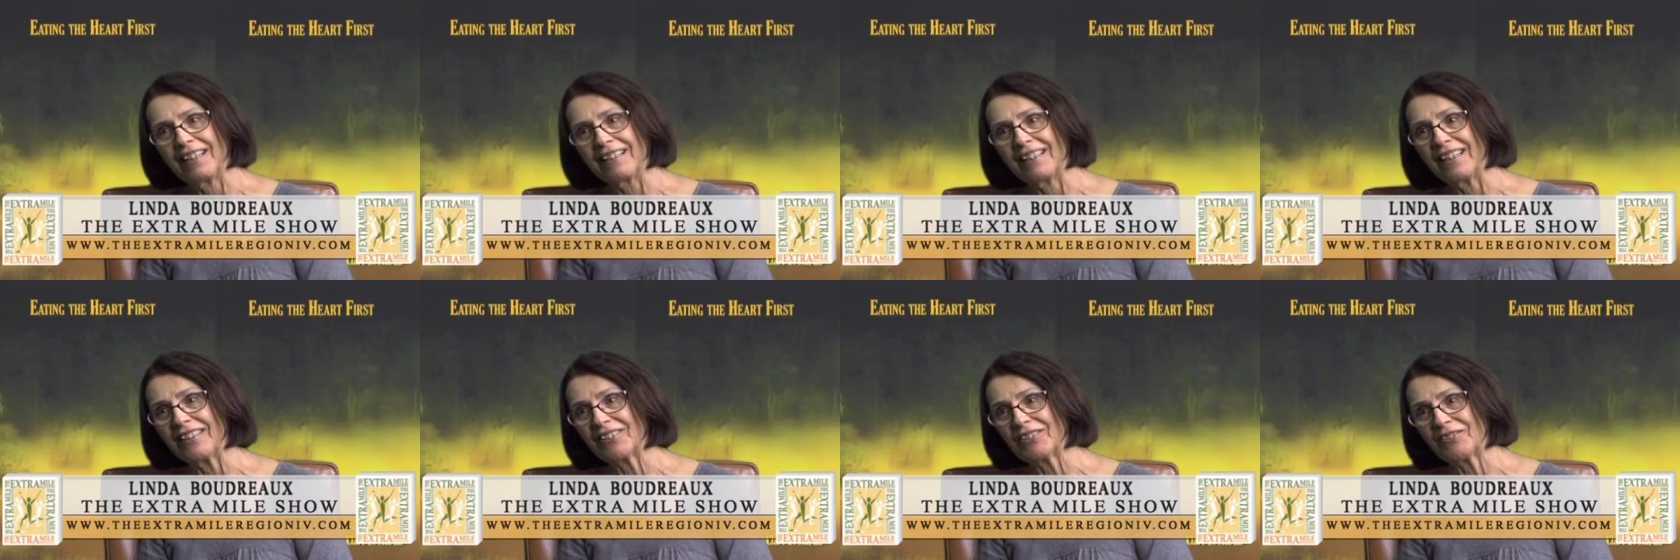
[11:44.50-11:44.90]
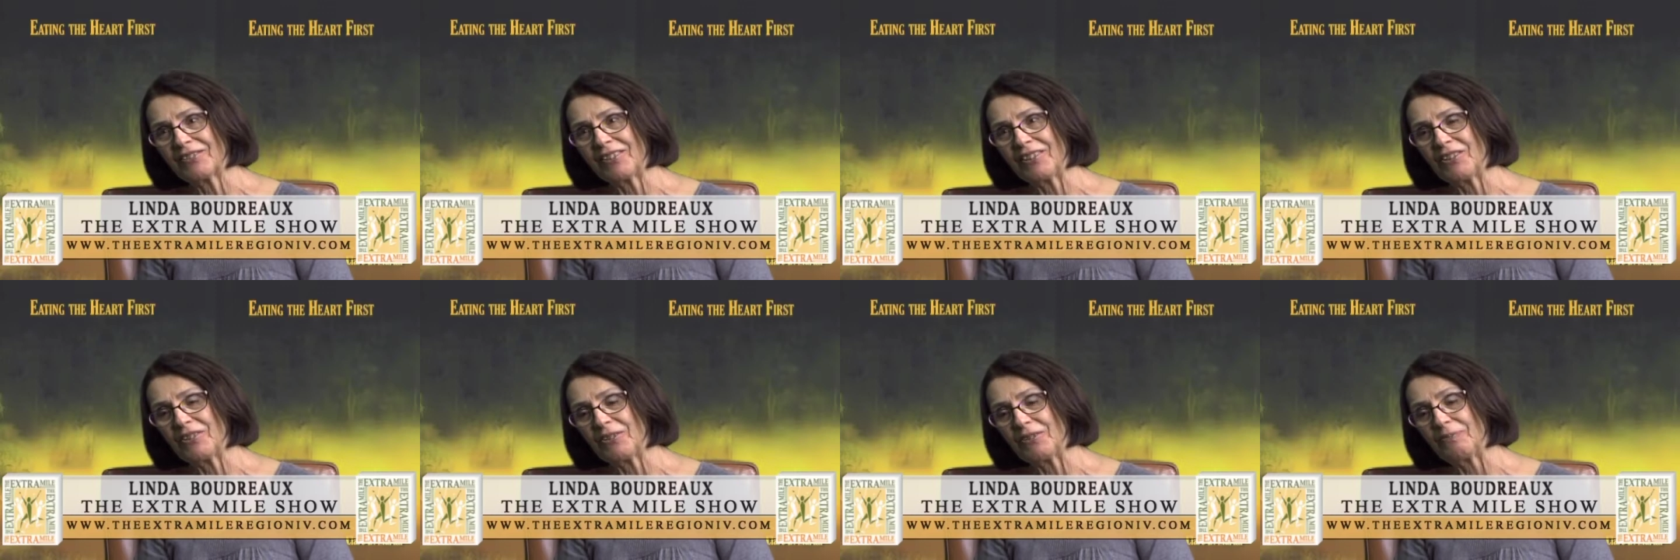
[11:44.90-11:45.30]
And that's
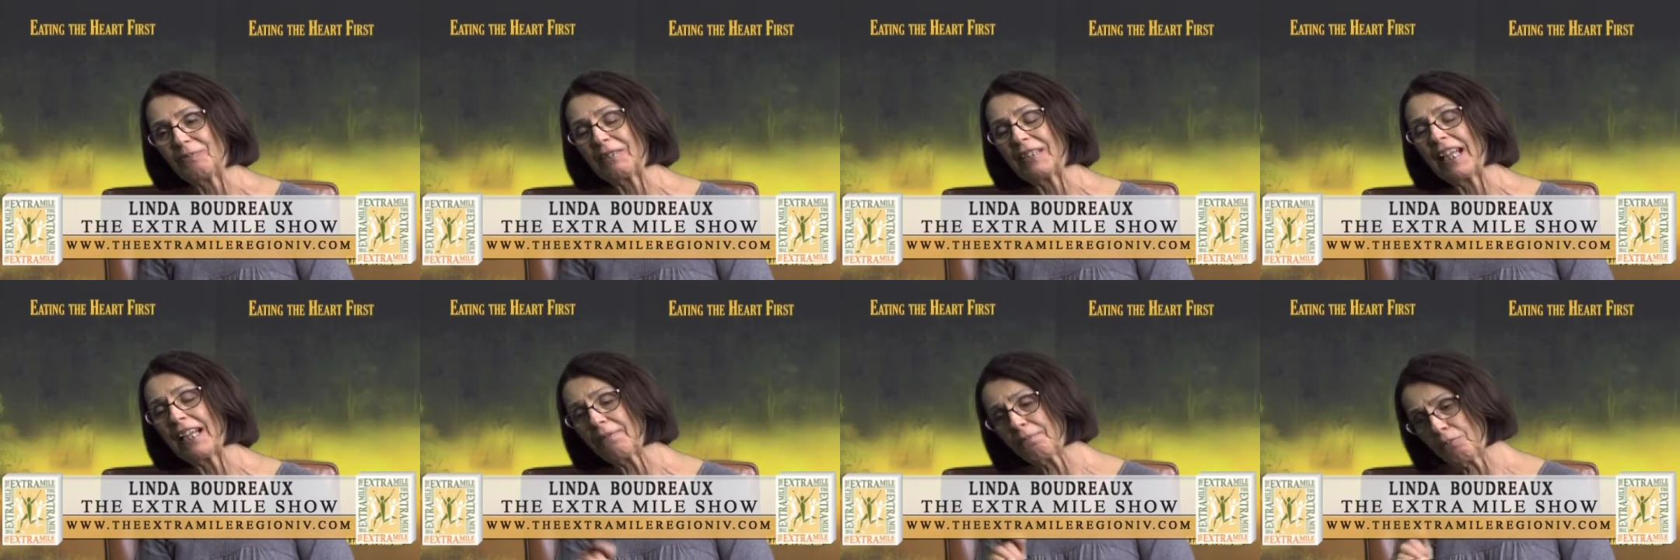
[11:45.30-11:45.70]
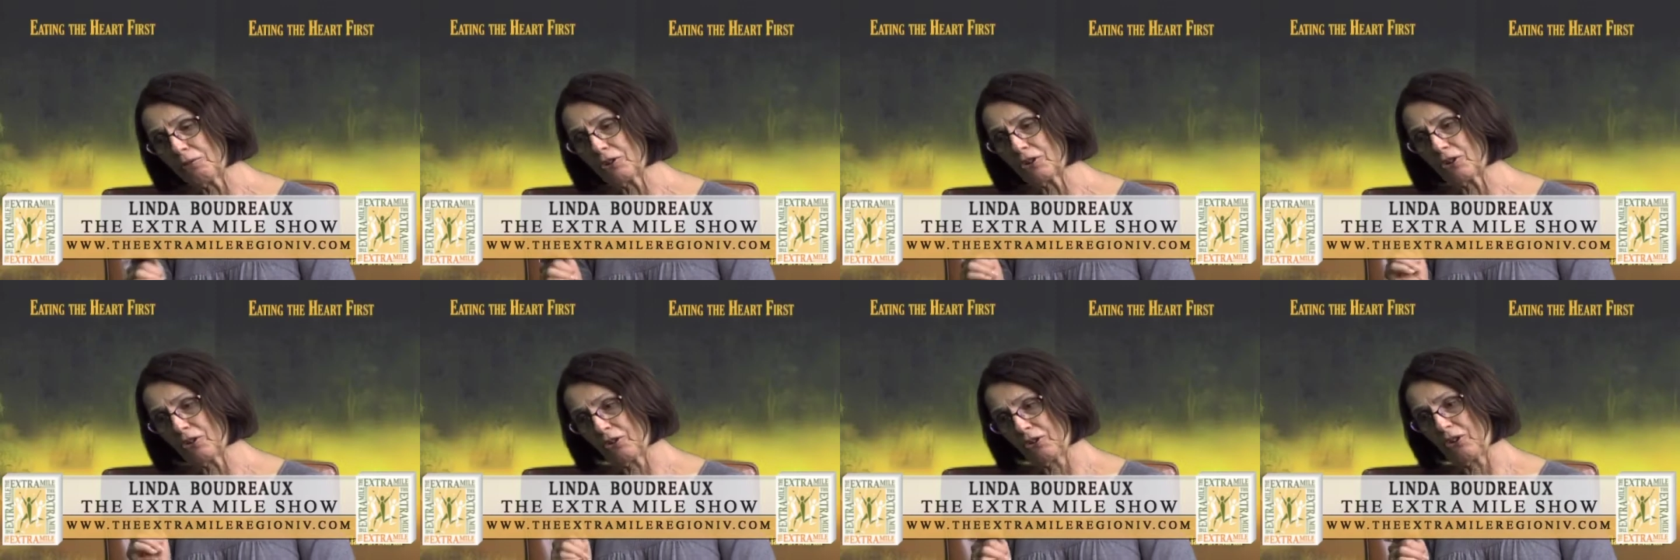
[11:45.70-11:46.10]
really true. But that
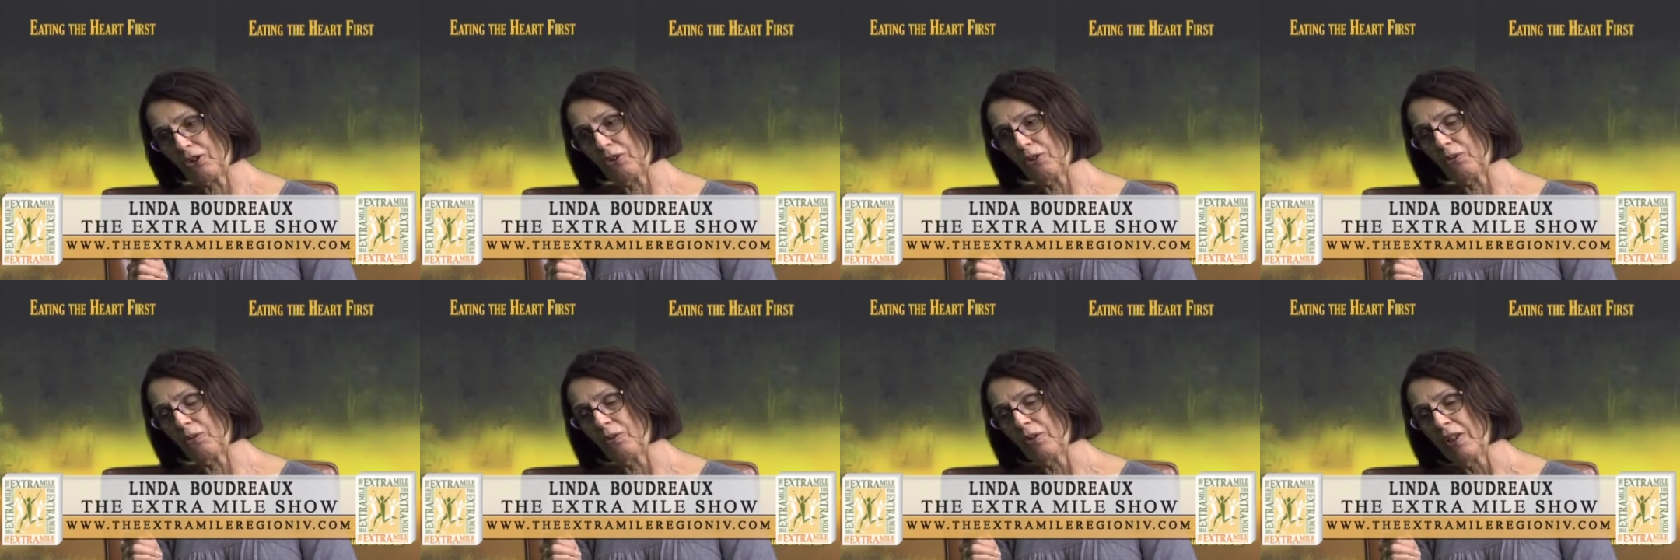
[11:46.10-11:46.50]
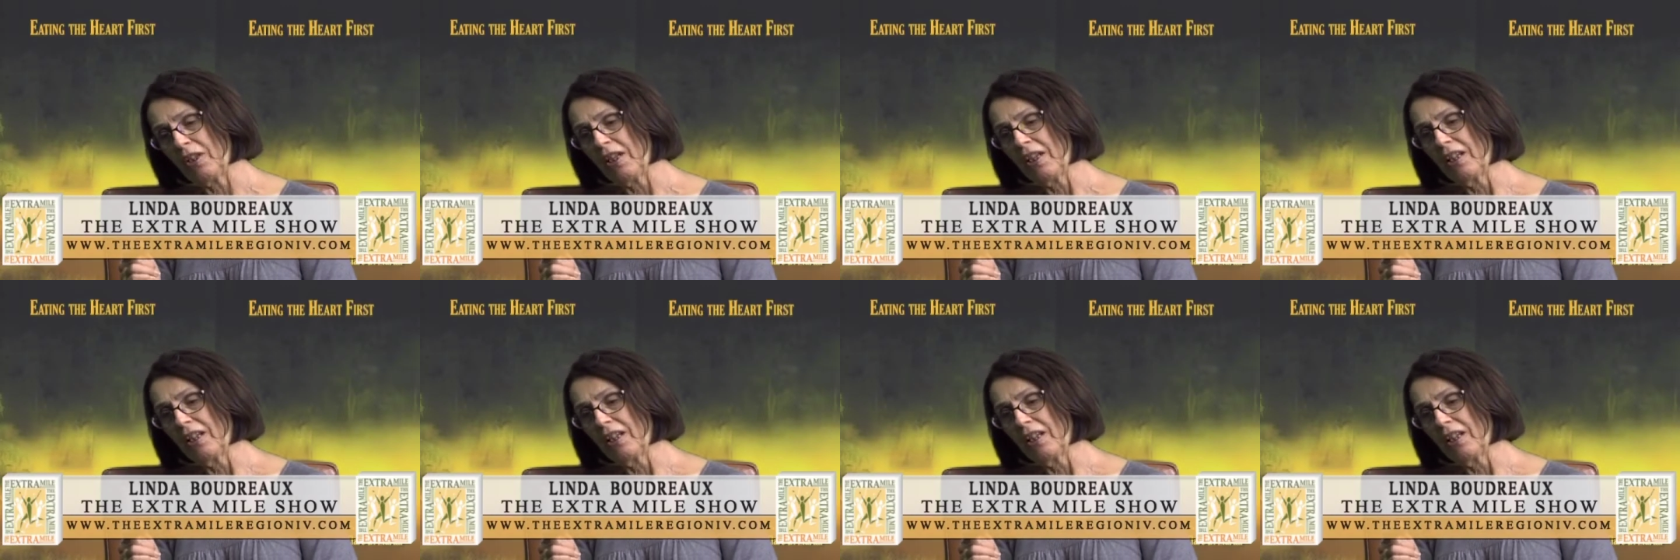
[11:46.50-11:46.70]
book took you